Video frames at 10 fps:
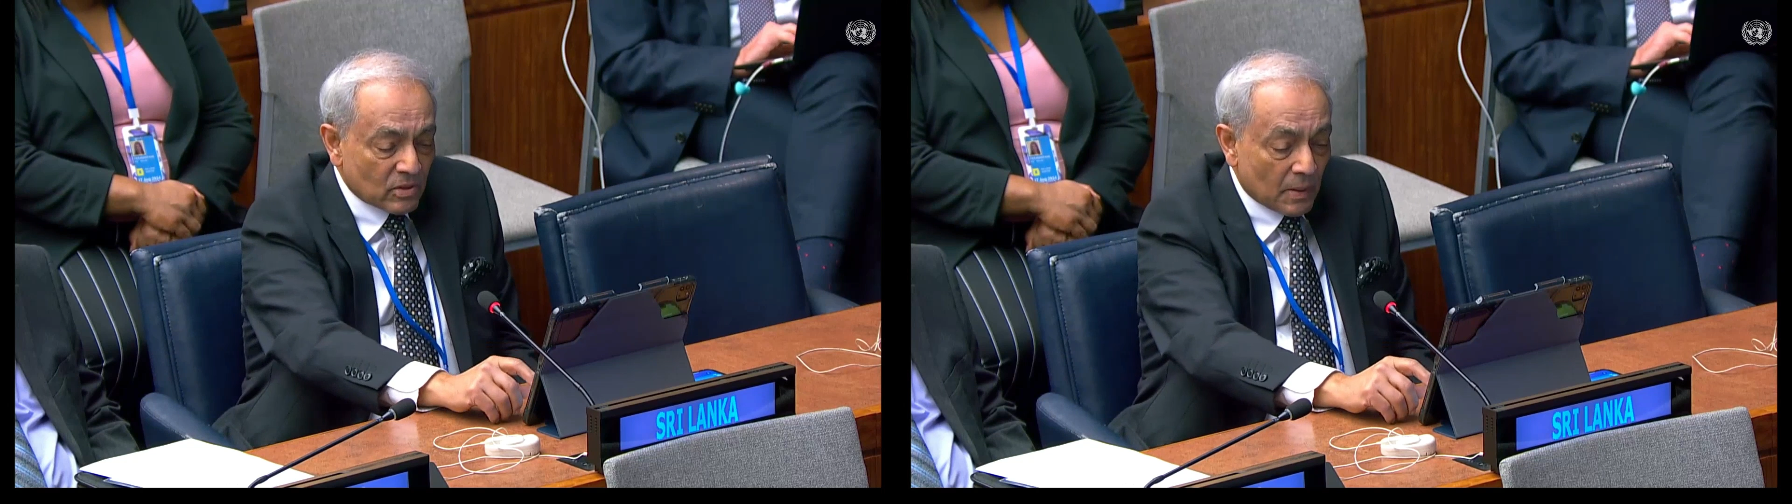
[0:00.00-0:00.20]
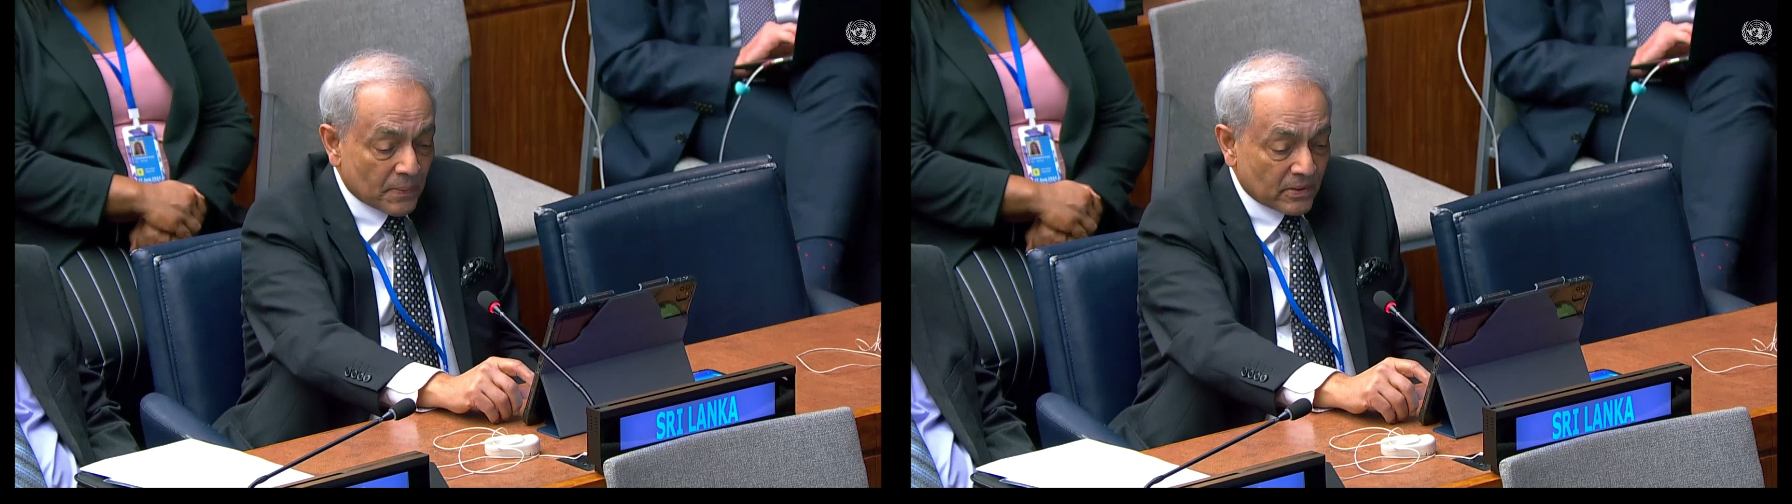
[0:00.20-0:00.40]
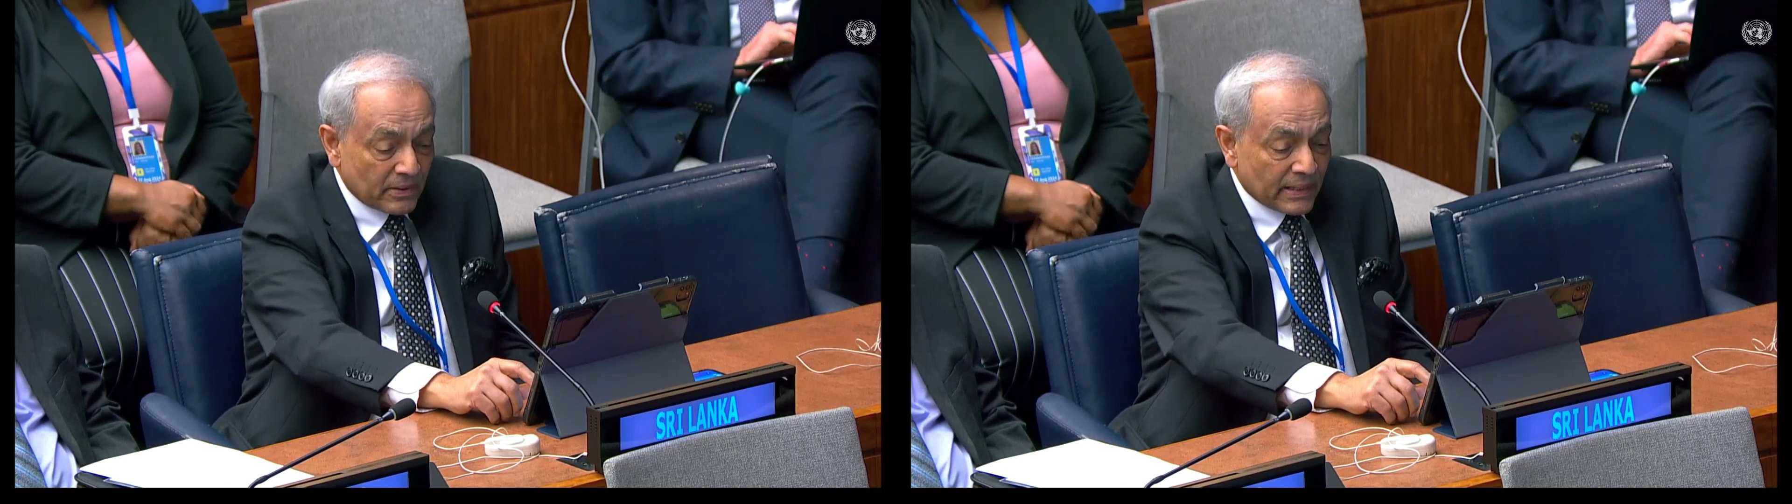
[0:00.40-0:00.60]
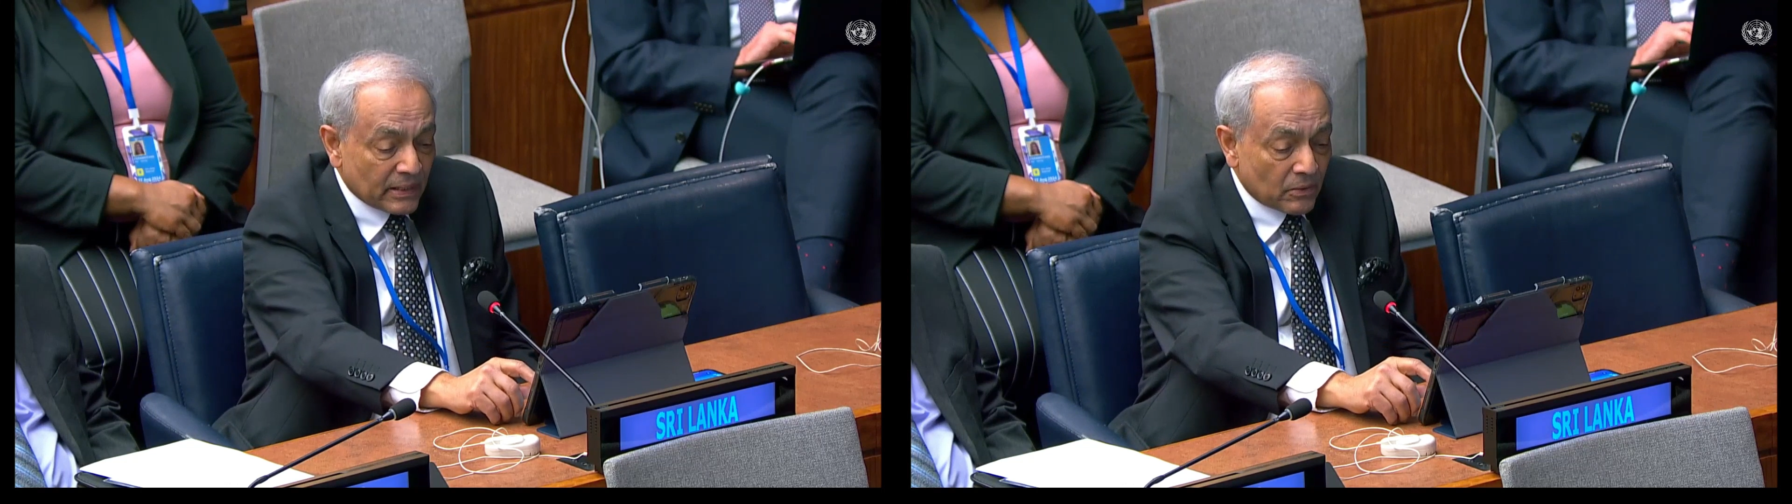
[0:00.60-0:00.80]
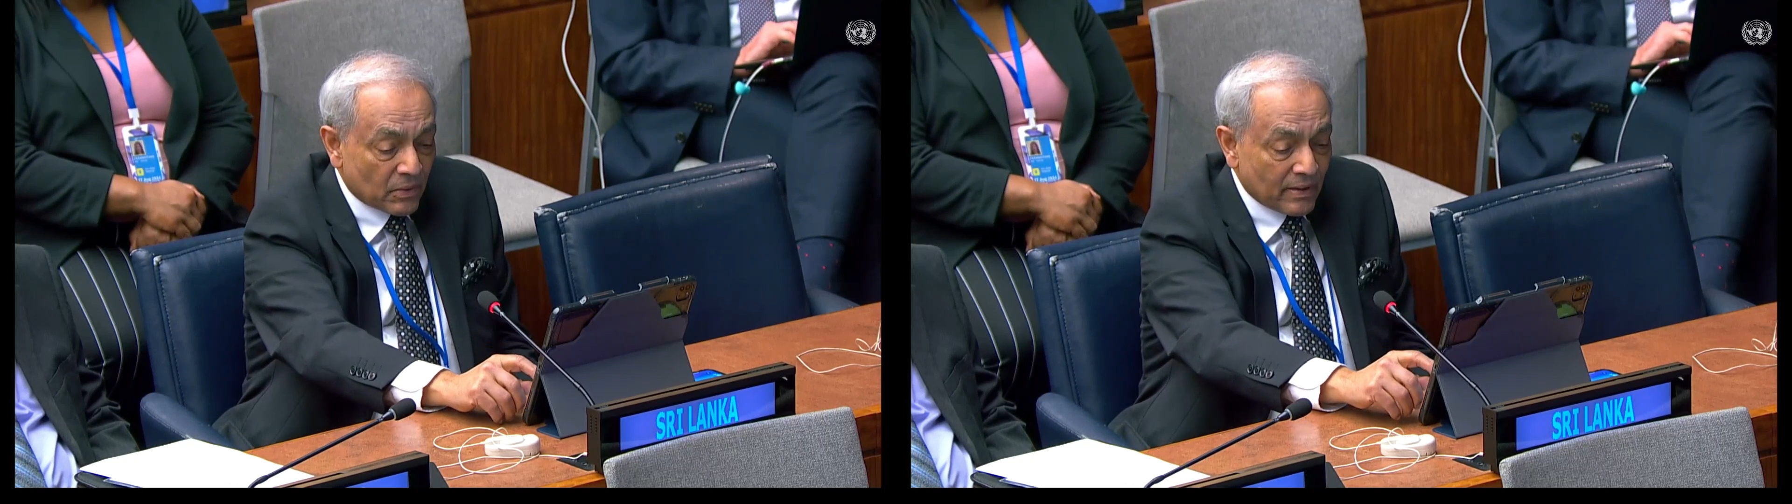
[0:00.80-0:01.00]
opportunity
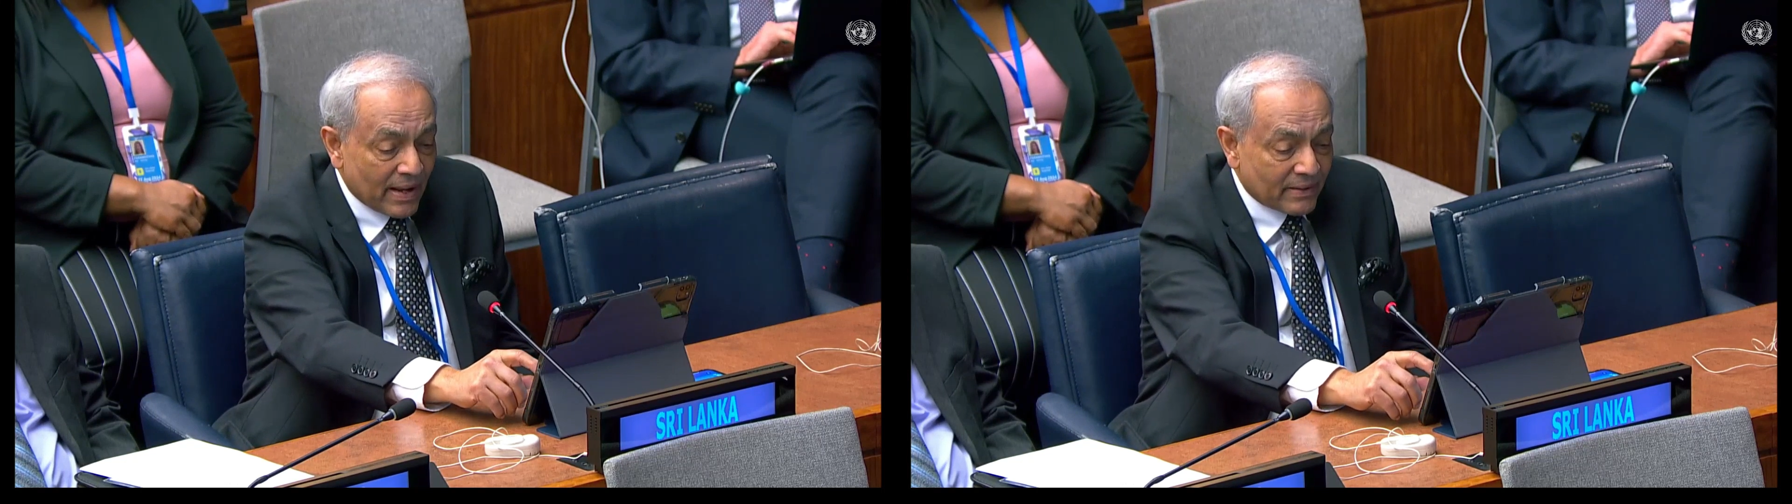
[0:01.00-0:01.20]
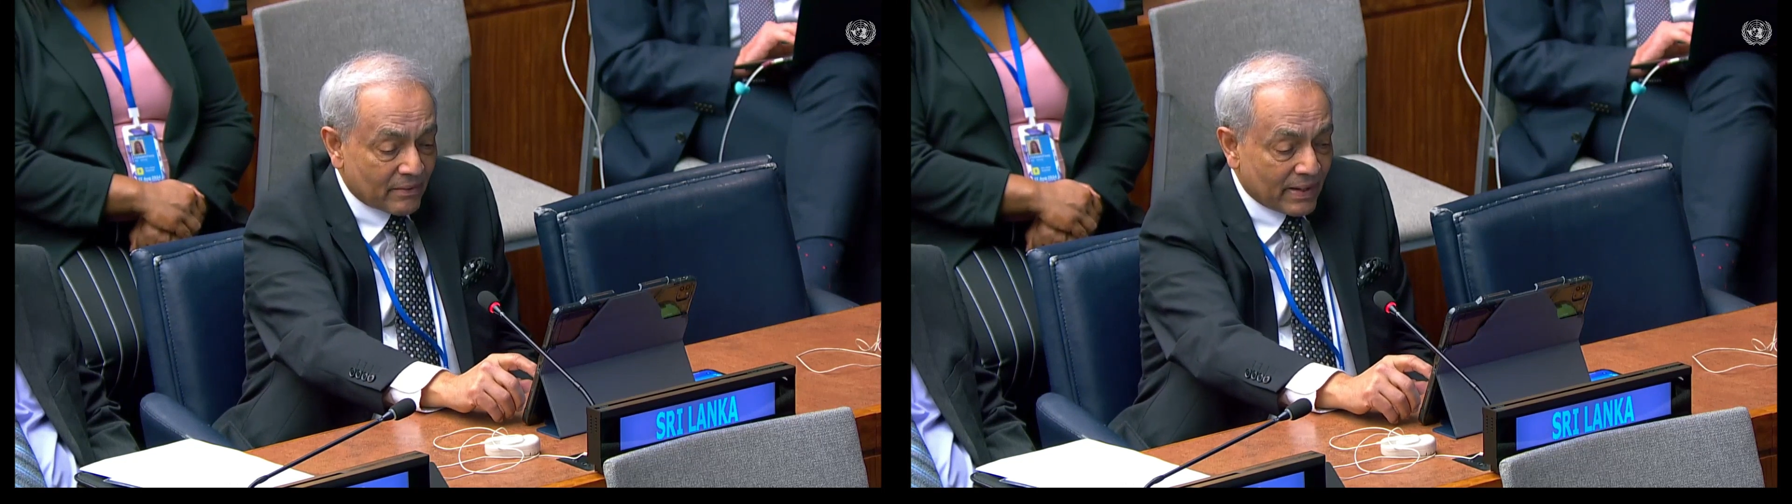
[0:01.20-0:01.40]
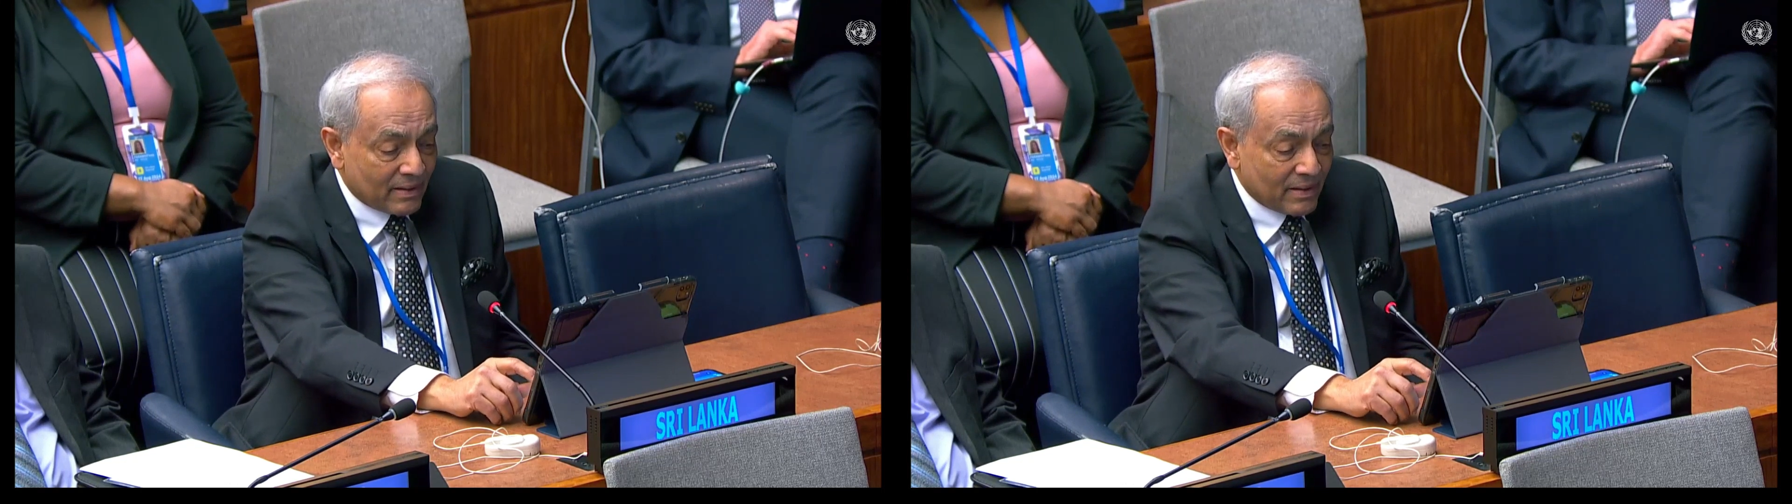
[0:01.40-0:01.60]
to reiterate